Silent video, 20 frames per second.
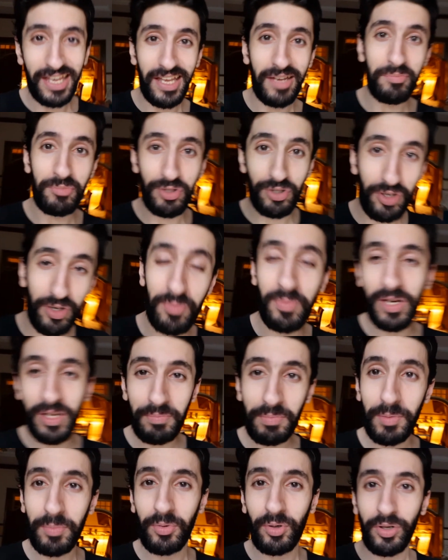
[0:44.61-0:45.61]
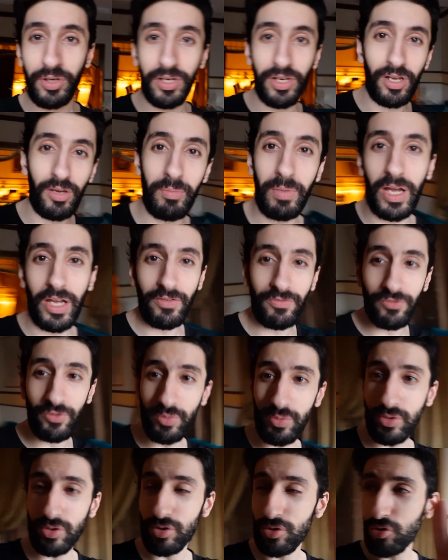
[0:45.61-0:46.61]
I'm sure many people already know. My
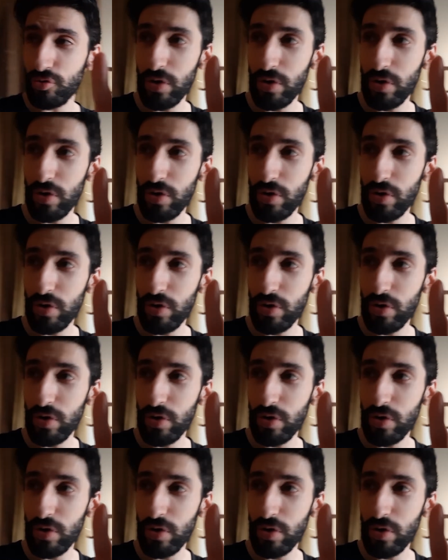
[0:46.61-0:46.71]
views are